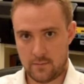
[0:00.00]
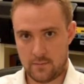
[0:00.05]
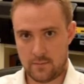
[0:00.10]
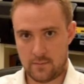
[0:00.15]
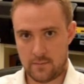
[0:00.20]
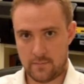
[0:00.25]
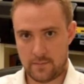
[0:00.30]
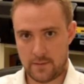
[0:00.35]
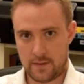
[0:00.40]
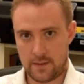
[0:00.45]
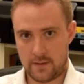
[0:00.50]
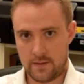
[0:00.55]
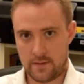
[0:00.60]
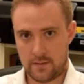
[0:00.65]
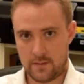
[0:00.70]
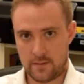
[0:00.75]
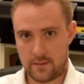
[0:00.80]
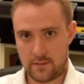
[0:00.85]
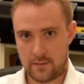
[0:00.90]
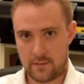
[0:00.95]
the
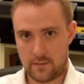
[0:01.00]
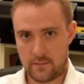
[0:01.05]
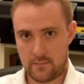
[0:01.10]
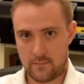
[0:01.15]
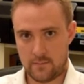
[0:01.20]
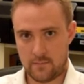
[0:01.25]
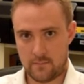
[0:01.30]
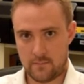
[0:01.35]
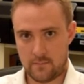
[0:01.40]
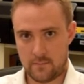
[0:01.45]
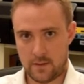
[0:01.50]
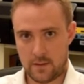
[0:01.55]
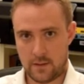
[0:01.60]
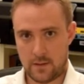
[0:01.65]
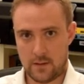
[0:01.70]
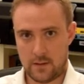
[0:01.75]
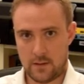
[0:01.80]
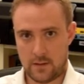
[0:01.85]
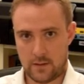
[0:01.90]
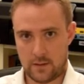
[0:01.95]
beast,
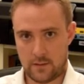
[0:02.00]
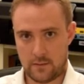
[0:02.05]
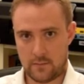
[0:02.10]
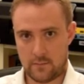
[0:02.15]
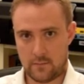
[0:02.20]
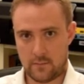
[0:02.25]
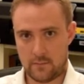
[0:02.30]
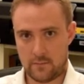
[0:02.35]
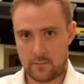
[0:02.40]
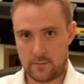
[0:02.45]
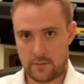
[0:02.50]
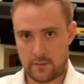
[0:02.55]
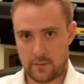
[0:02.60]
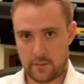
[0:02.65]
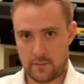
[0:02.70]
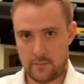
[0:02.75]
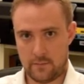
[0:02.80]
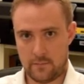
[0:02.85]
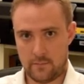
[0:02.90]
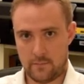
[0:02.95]
and
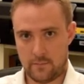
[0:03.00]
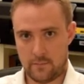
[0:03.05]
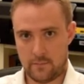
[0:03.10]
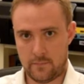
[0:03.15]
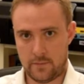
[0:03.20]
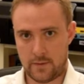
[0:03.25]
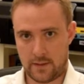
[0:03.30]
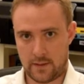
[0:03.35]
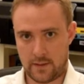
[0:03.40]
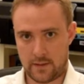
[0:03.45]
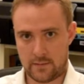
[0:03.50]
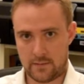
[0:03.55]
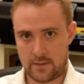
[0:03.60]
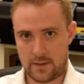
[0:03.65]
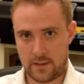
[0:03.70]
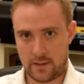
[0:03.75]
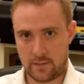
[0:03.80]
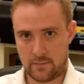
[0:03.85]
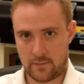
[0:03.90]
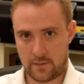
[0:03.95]
also the
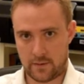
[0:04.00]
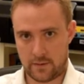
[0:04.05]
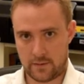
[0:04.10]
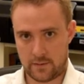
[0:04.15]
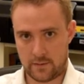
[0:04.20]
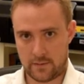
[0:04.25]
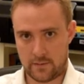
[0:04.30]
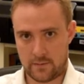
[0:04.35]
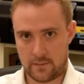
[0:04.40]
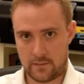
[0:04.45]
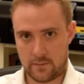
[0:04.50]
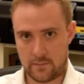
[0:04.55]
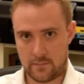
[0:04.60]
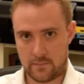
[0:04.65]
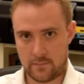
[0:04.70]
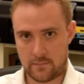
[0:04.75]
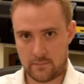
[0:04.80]
antichrists.